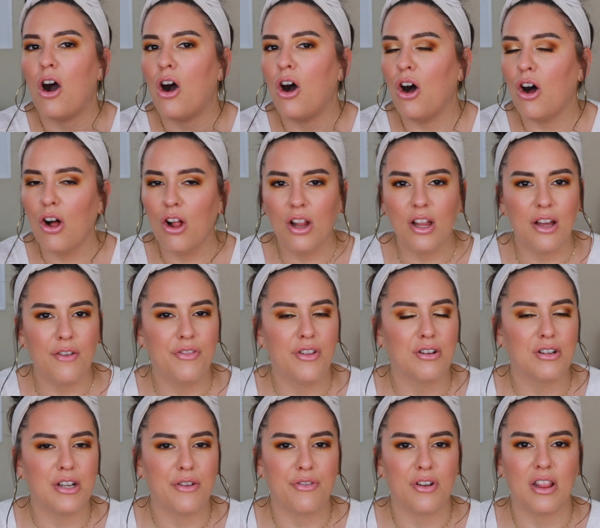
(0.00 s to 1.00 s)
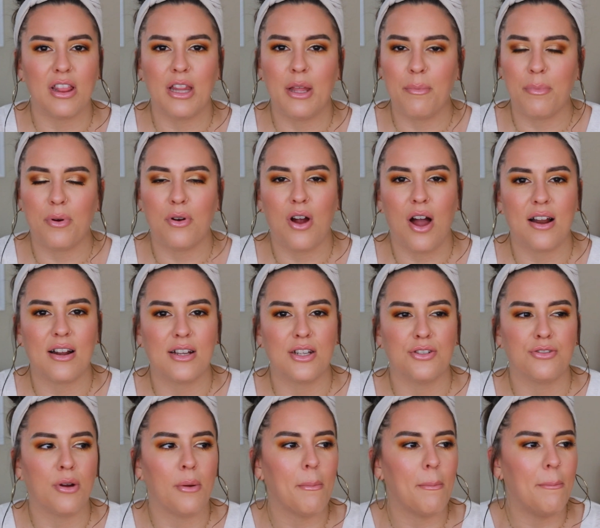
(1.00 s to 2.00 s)
all of their different lip products,
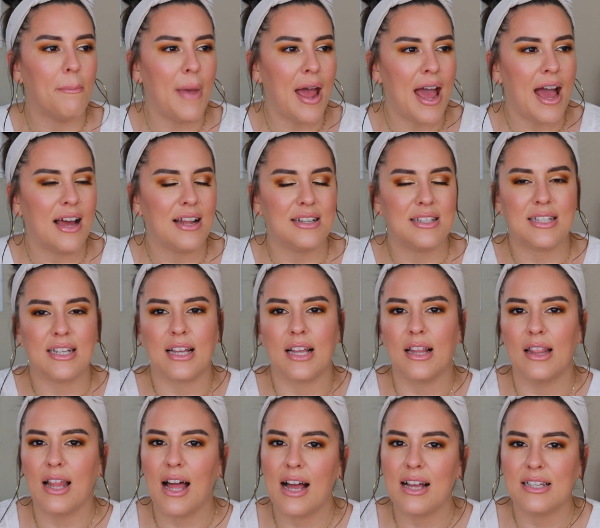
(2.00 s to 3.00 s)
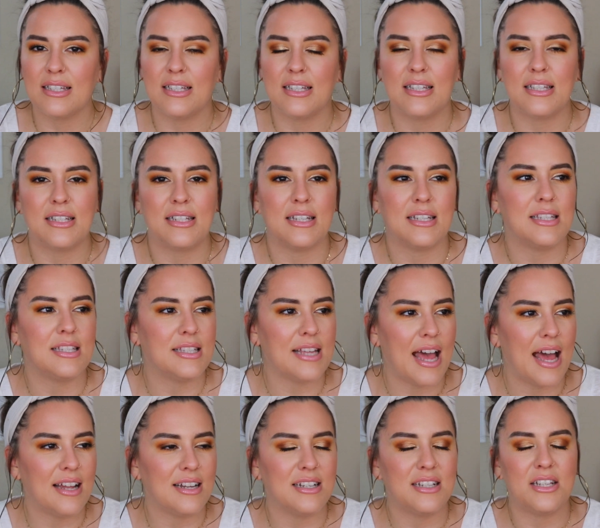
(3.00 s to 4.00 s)
from matte to glosses to
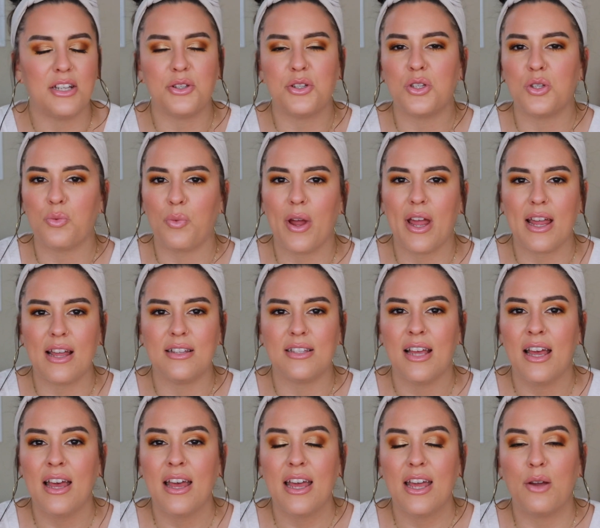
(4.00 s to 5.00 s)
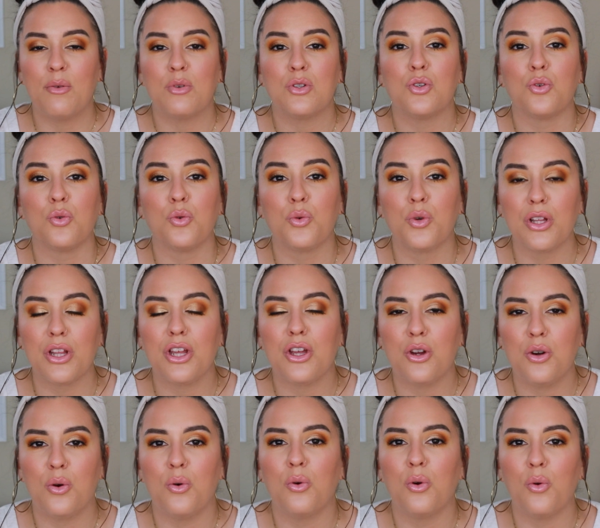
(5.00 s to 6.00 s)
satin to suedes. It was a really
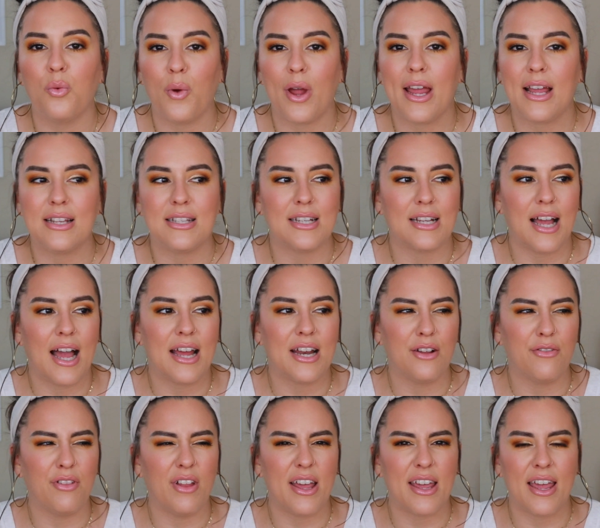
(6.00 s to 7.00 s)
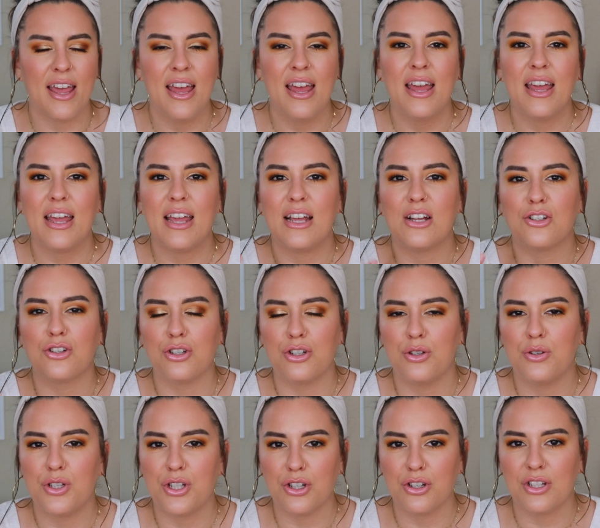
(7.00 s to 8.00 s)
cool way to kind of like
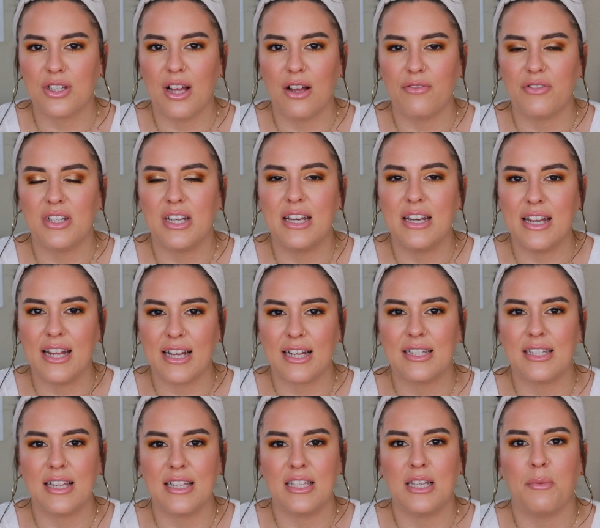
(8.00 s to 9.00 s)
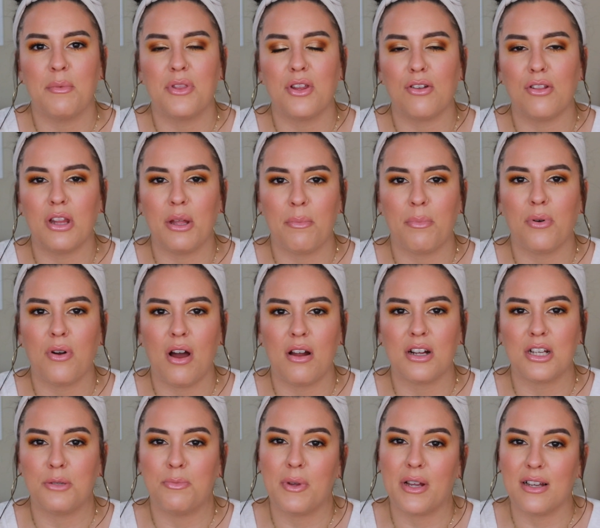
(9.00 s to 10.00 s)
introduce yourself to NYX and some of their lip
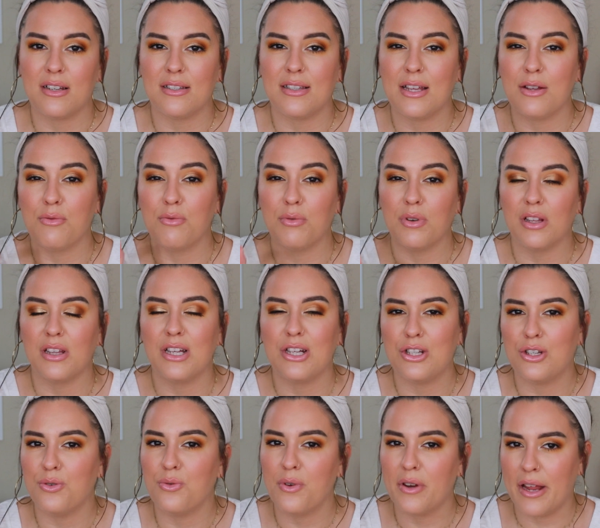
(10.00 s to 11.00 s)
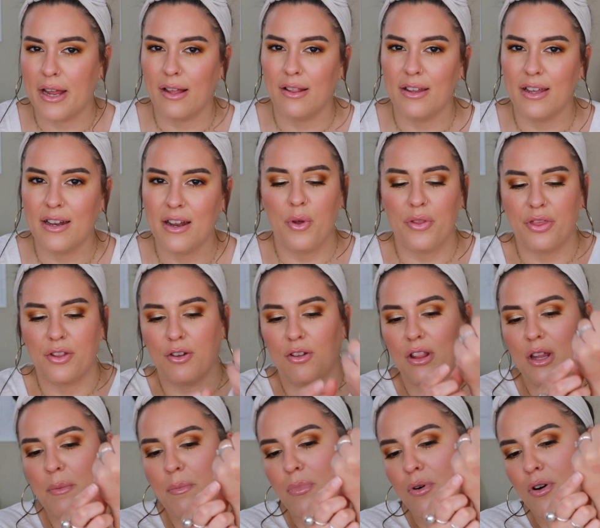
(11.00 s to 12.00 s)
products, because they really do nail it with their lip